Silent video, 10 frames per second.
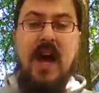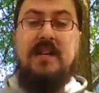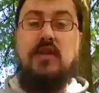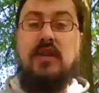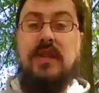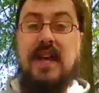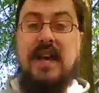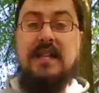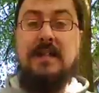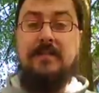I took
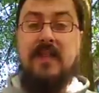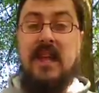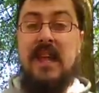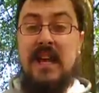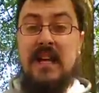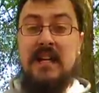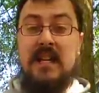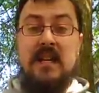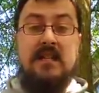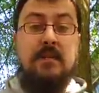that
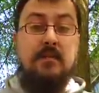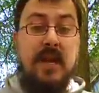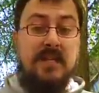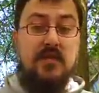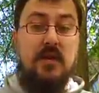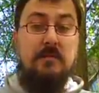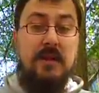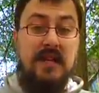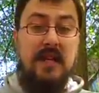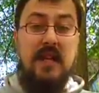and some
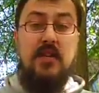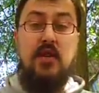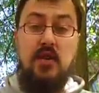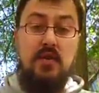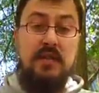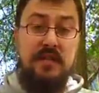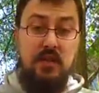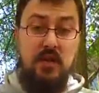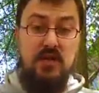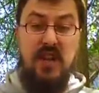mainstream media news
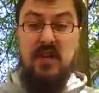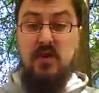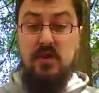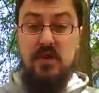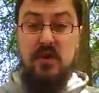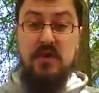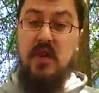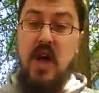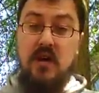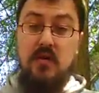search, like Google News or
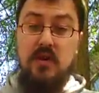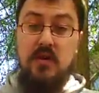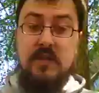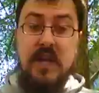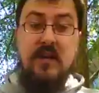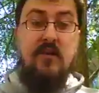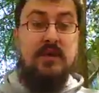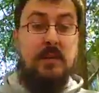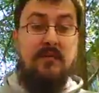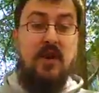Yahoo News,
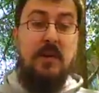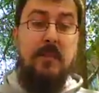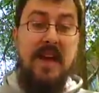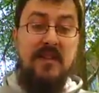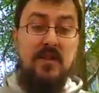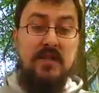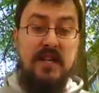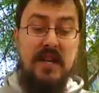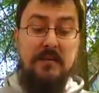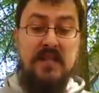for some of our competitors'
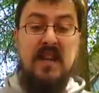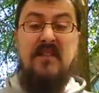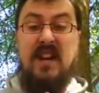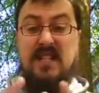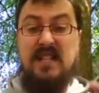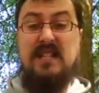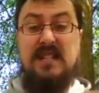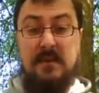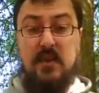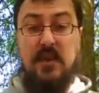names that I did
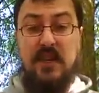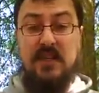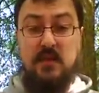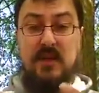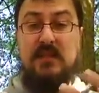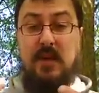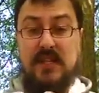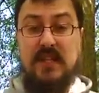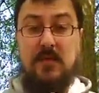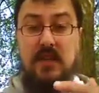similar things with,
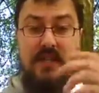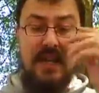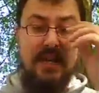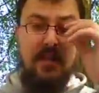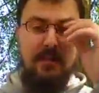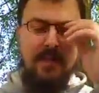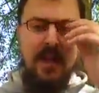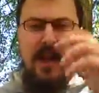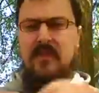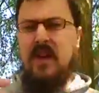splicing them all together,
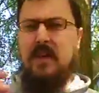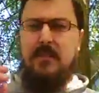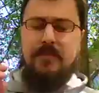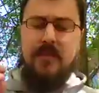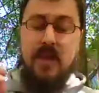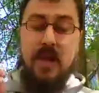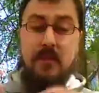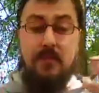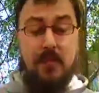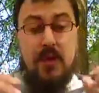and I
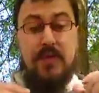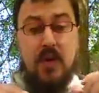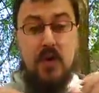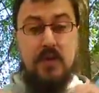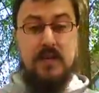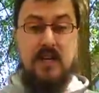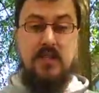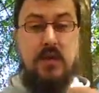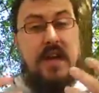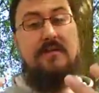put those
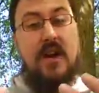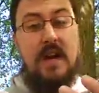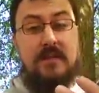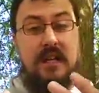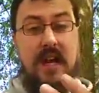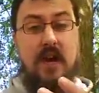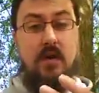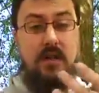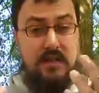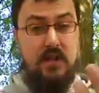into a NetVibes
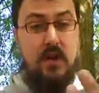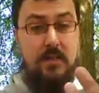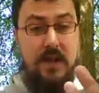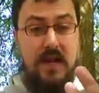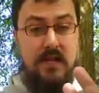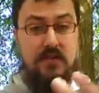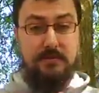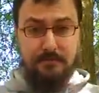account, a start page,